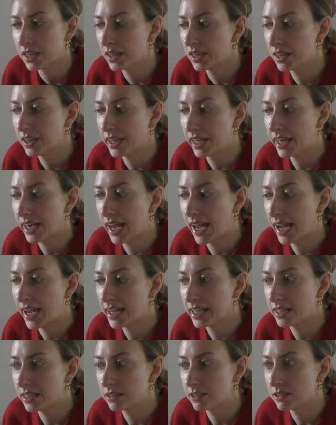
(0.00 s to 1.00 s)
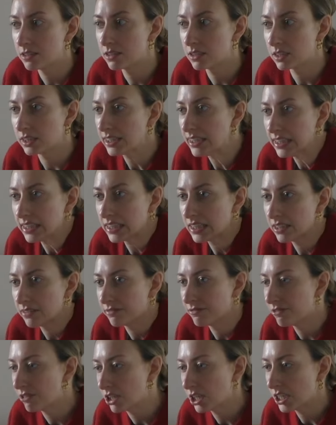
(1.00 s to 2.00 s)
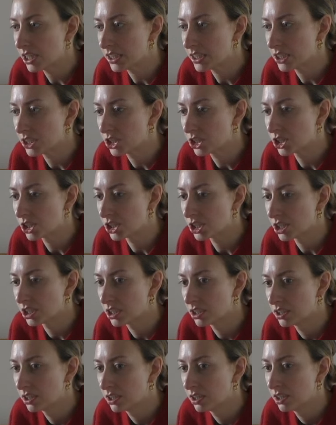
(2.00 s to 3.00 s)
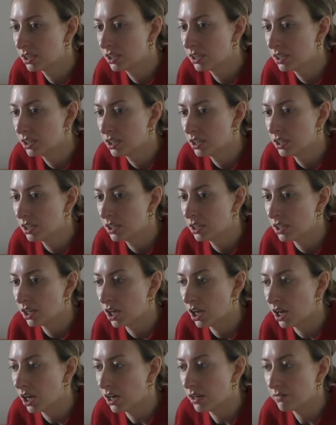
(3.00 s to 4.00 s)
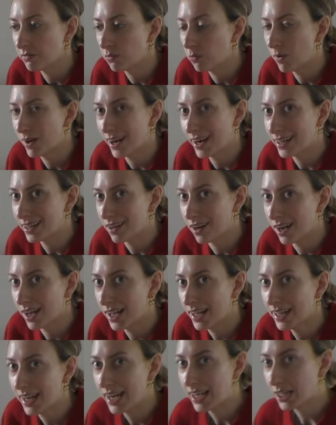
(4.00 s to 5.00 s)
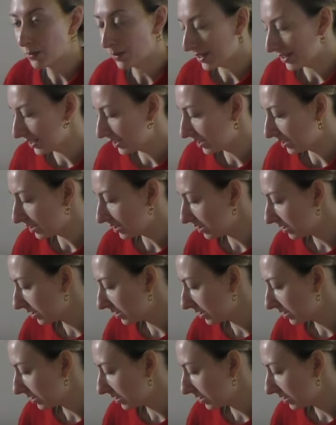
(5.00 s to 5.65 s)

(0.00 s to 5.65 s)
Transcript: then I deleted the footage of what I got. Anyways,